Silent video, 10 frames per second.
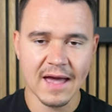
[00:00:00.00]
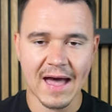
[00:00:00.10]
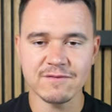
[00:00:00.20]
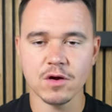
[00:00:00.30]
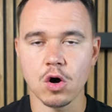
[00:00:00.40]

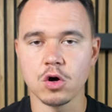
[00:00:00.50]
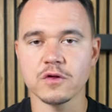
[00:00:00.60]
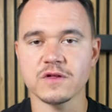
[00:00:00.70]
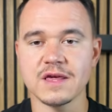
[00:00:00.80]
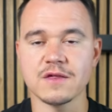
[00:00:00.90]
Having all
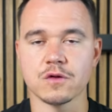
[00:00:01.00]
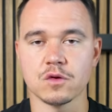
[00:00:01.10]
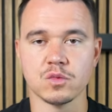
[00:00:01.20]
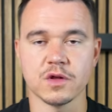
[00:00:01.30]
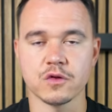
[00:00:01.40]
seasons
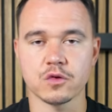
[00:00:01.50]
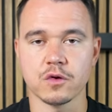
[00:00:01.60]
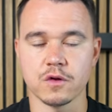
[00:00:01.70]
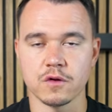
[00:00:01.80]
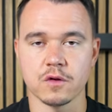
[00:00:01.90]
on one store
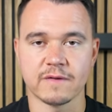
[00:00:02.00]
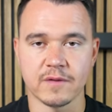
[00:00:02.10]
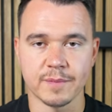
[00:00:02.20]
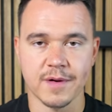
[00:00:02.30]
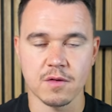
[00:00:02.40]
is also
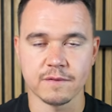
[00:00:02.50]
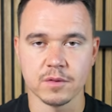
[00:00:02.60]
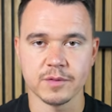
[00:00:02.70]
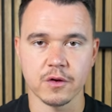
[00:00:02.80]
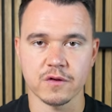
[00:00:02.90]
very powerful
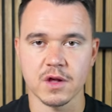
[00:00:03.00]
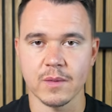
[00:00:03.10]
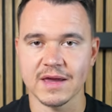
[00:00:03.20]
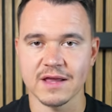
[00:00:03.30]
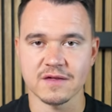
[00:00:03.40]
because now
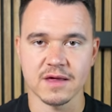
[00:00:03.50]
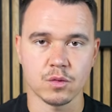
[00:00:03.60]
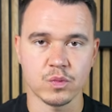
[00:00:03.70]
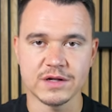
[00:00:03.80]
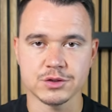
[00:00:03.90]
I can sell
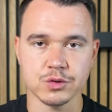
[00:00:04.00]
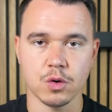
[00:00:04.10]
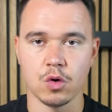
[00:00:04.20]
winter,